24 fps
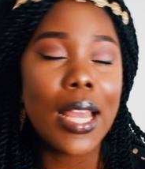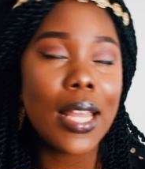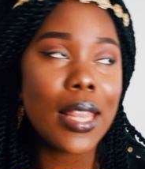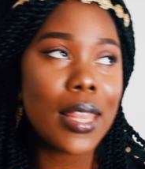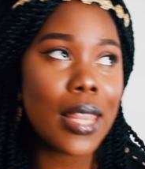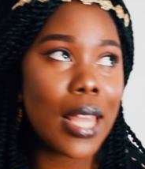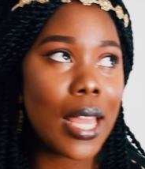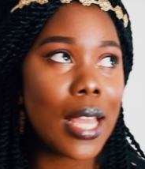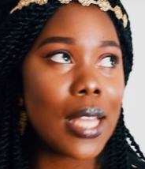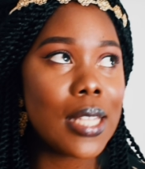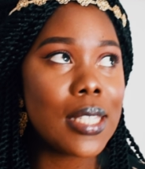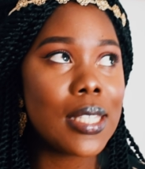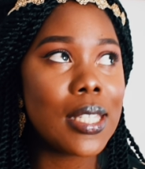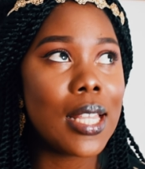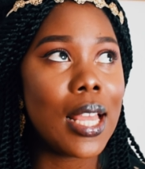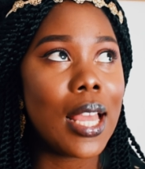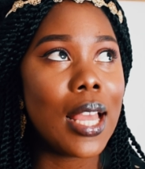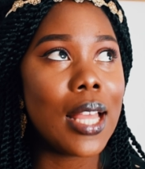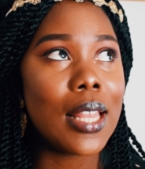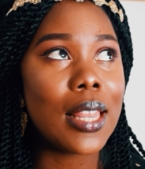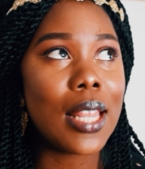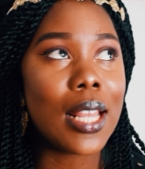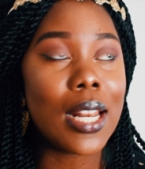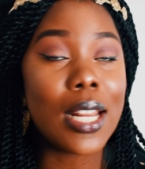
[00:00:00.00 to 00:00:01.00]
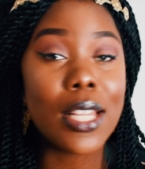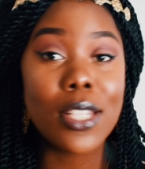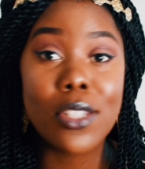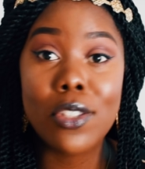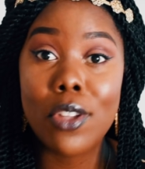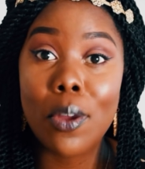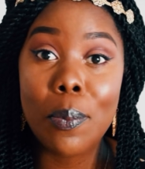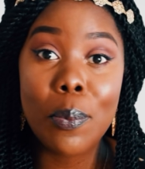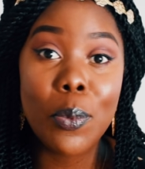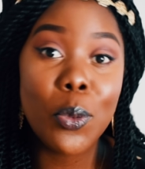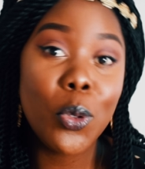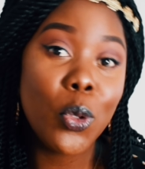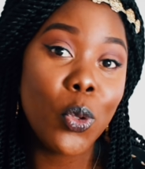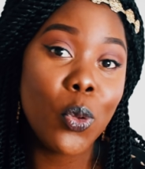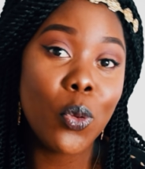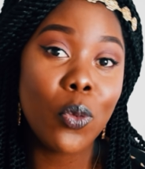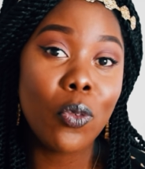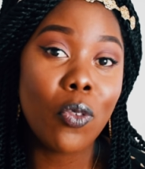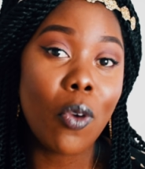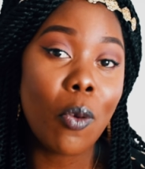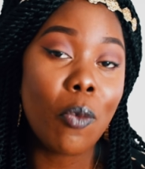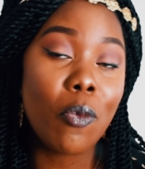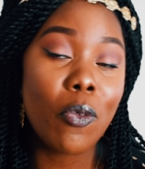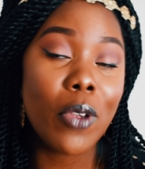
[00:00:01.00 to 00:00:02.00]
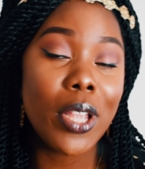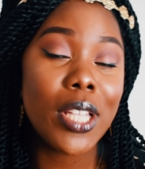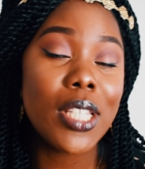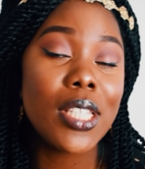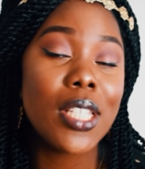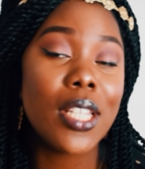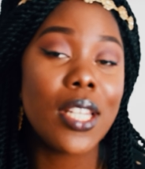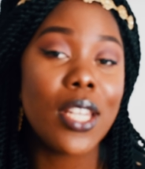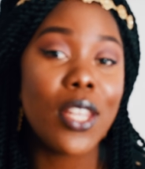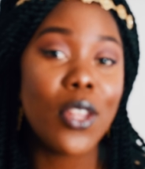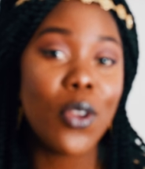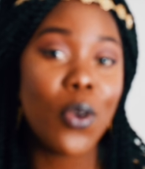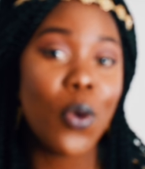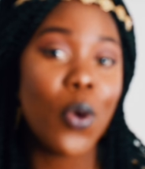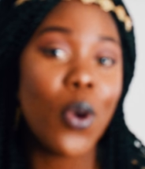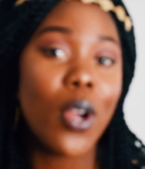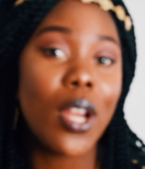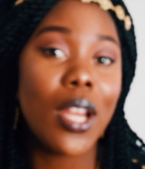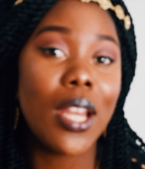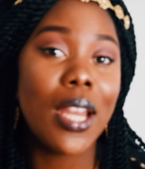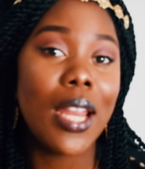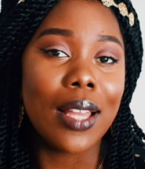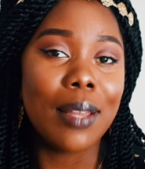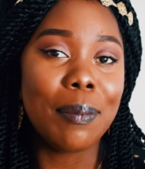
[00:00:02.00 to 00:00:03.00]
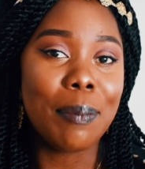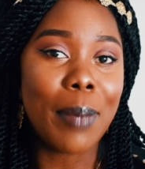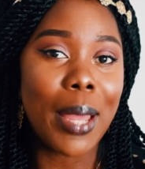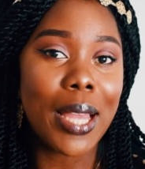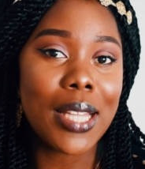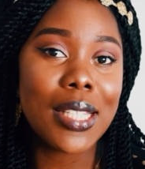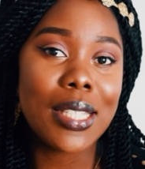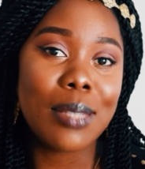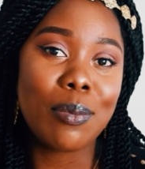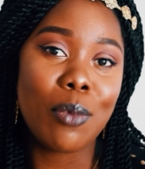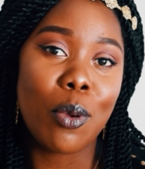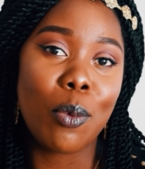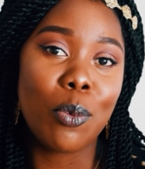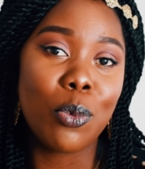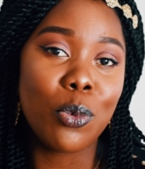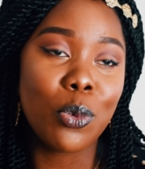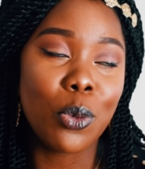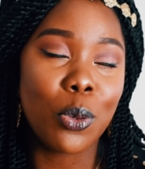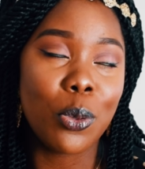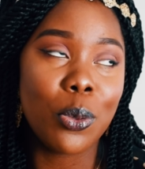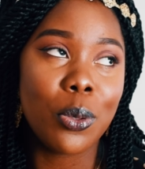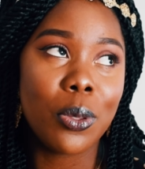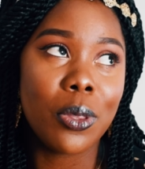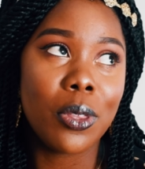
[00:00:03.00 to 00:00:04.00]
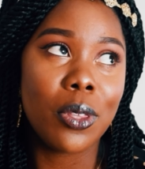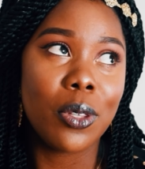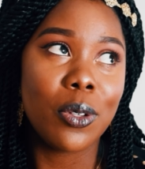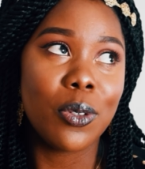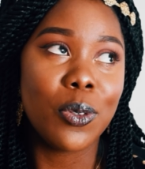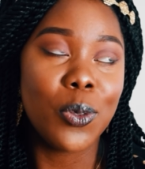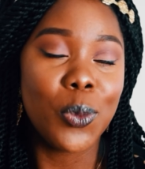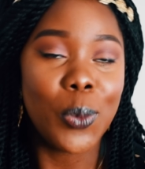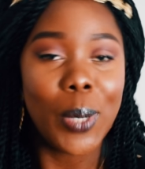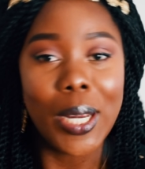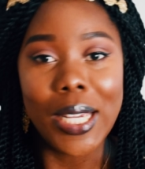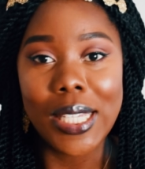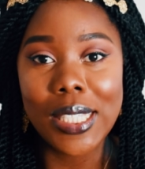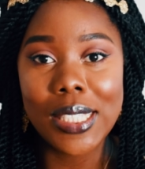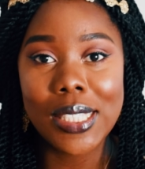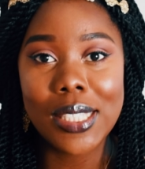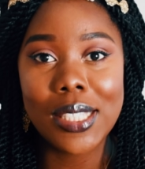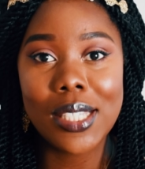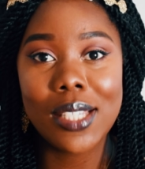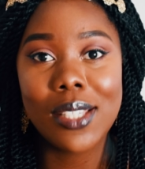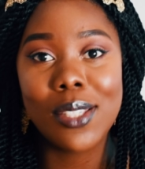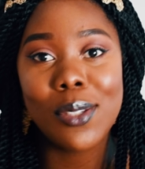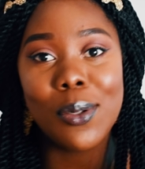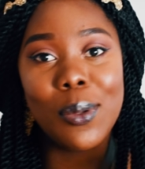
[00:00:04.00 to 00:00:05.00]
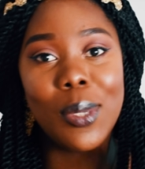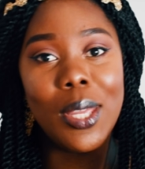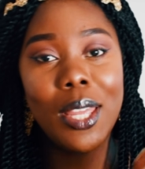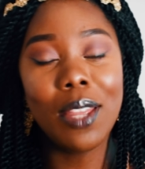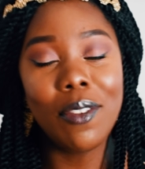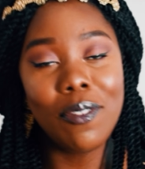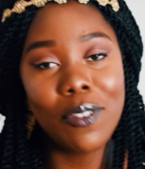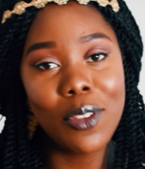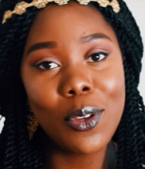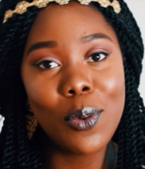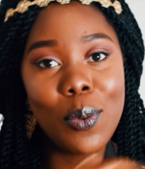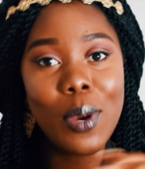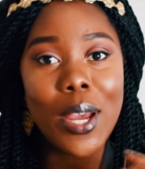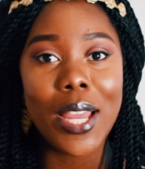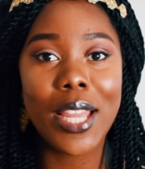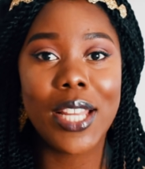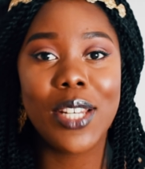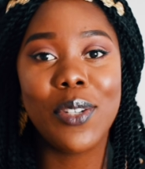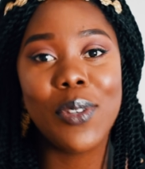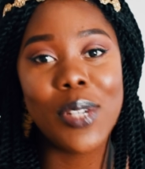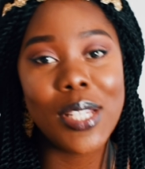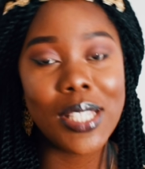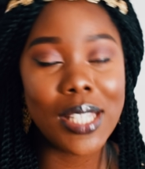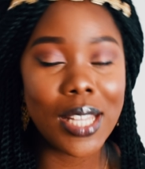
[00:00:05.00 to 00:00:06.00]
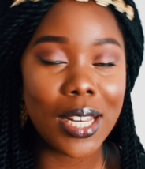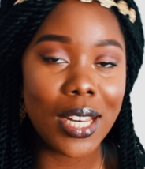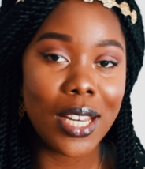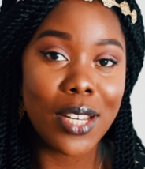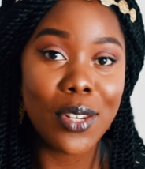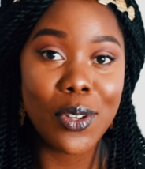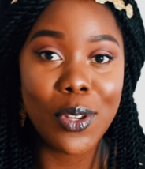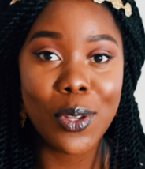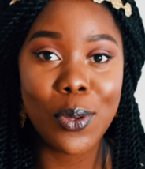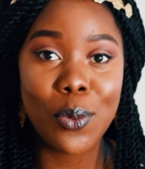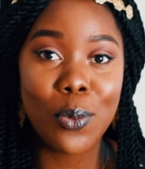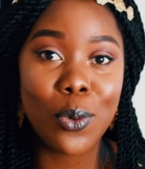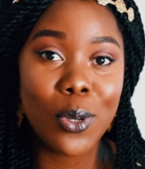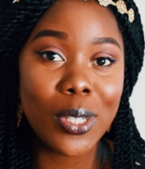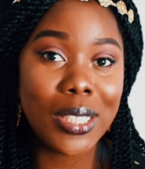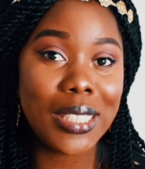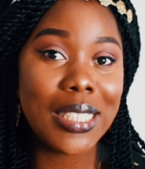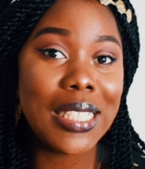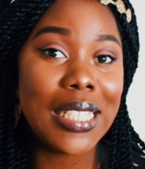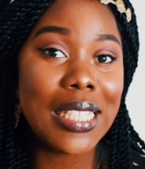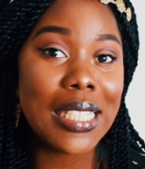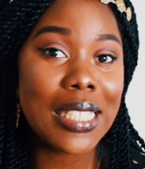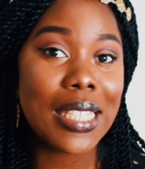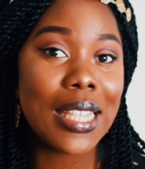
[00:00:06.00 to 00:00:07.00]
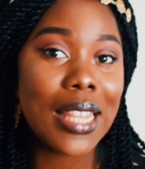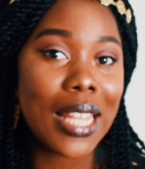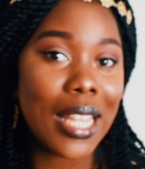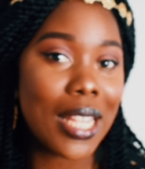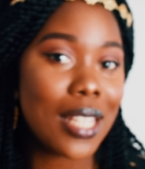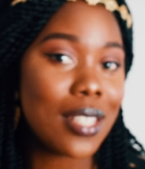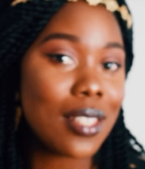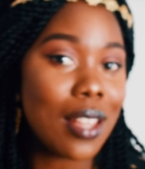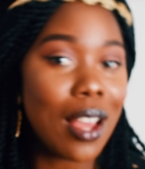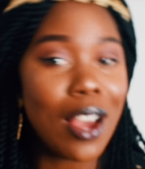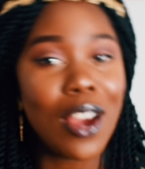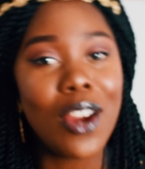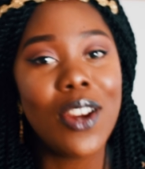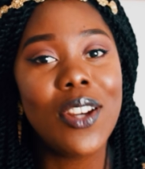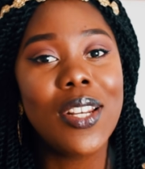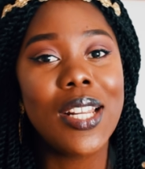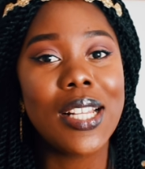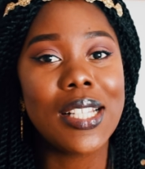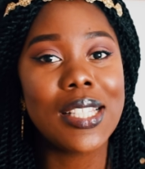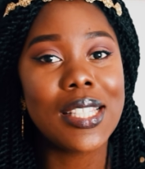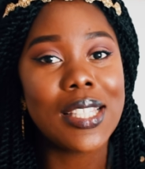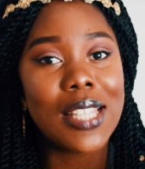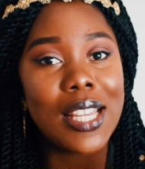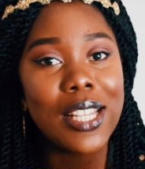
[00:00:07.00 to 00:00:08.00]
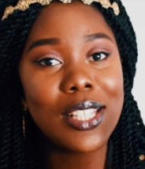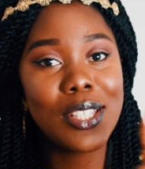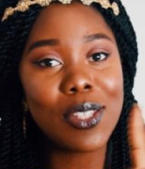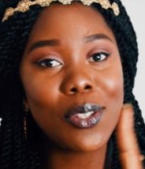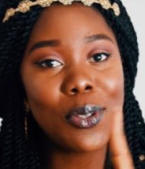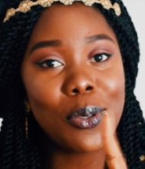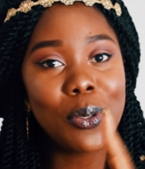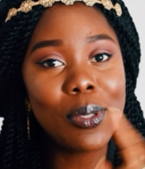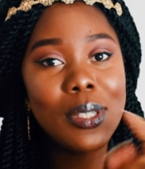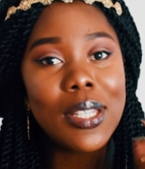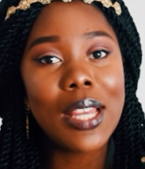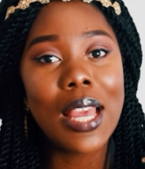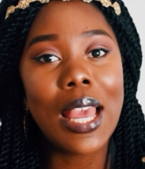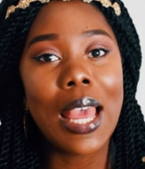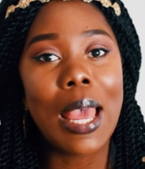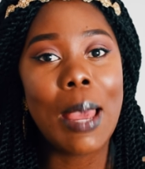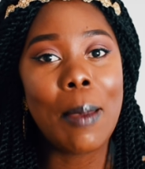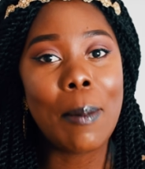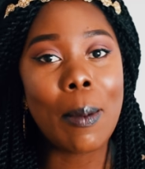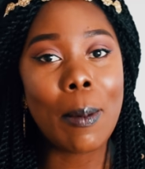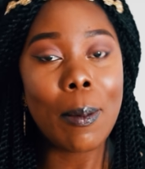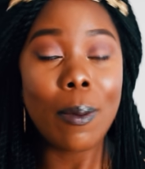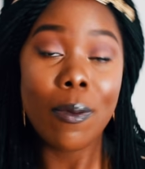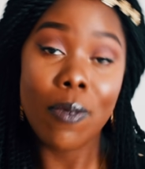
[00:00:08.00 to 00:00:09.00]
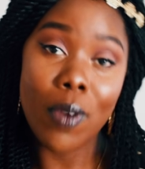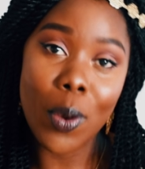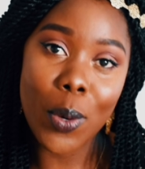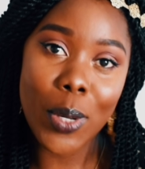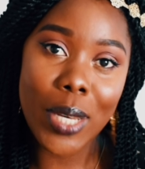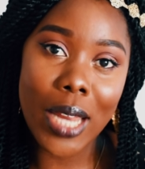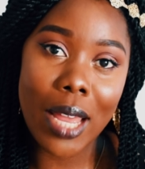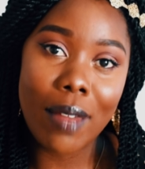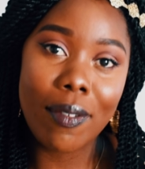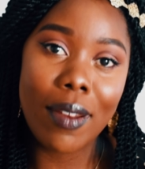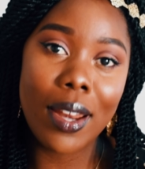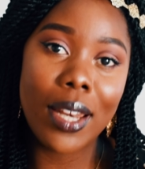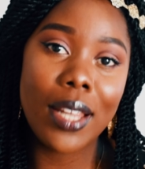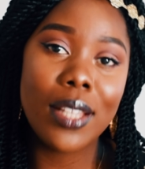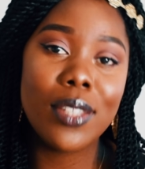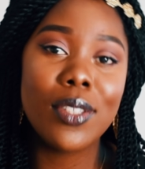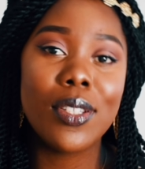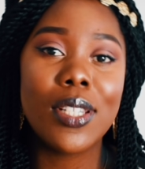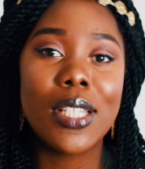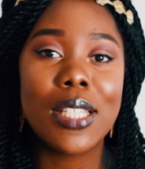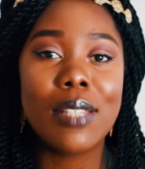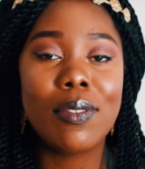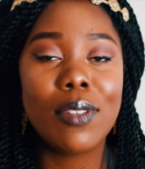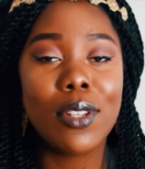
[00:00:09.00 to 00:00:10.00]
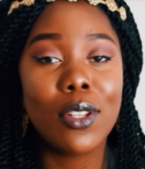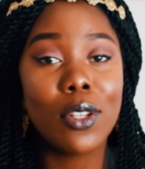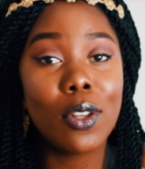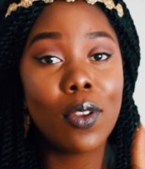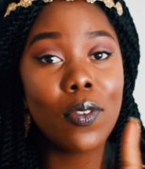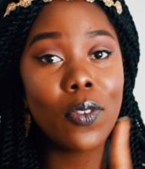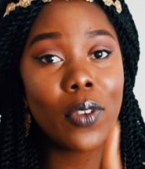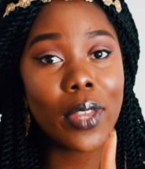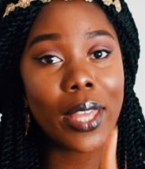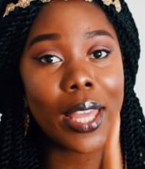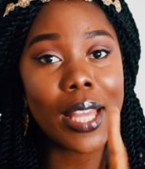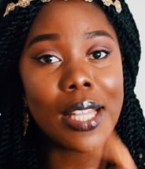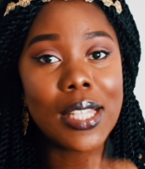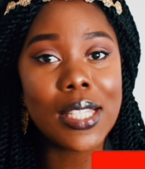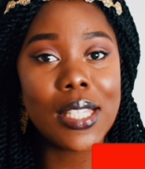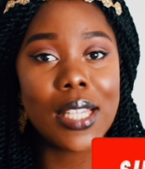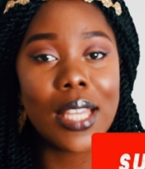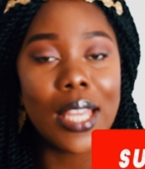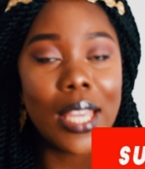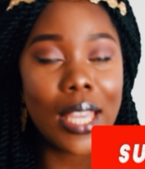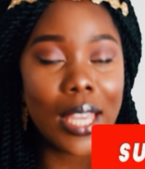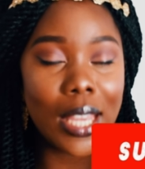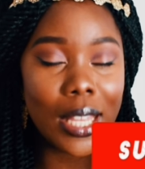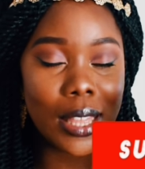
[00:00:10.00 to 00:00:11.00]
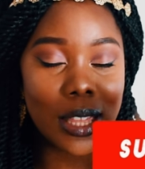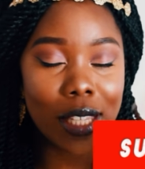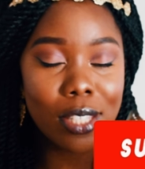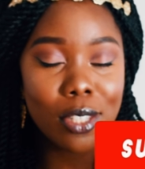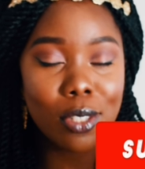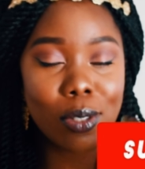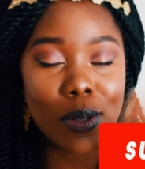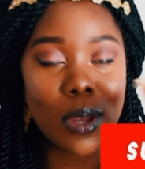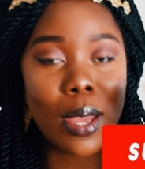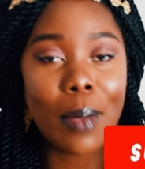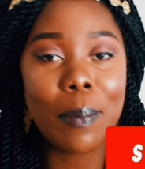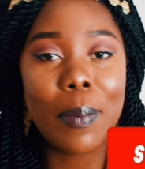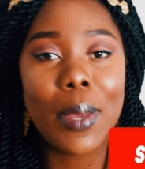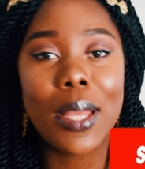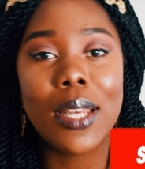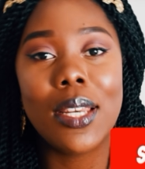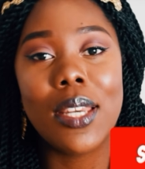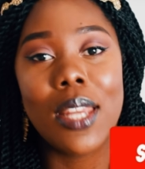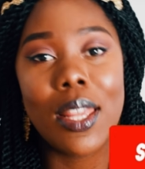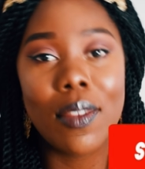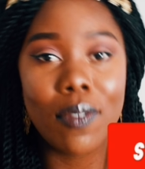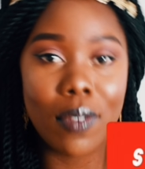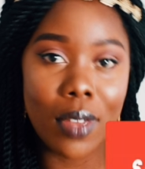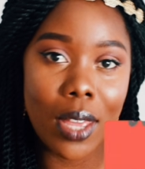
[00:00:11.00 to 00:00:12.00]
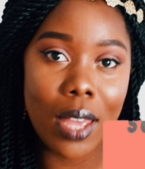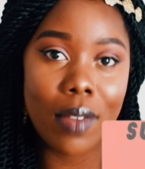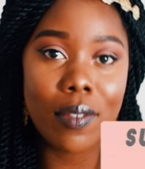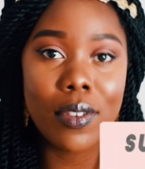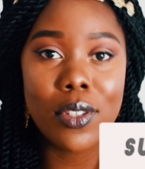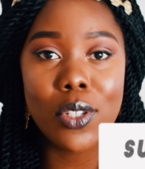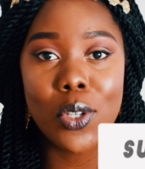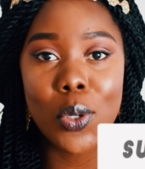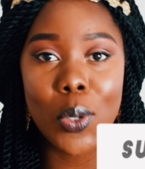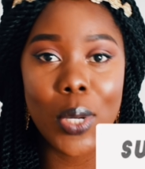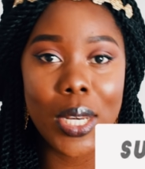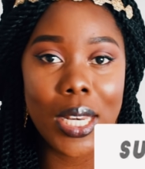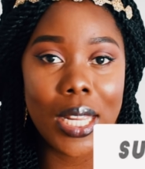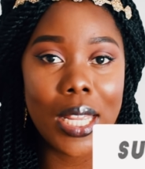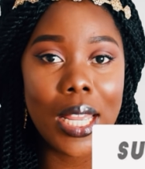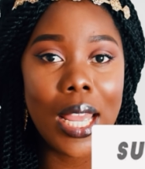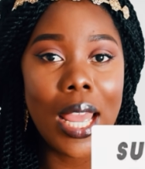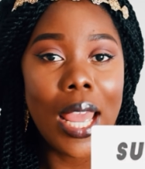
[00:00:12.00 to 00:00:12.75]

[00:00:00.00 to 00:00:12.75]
things that are stopping you from reaching your maximum growth rate. So if you are interested in knowing what these things are, then stay tuned. But before we dive right into this video, don't forget to hit the subscribe button if you haven't already.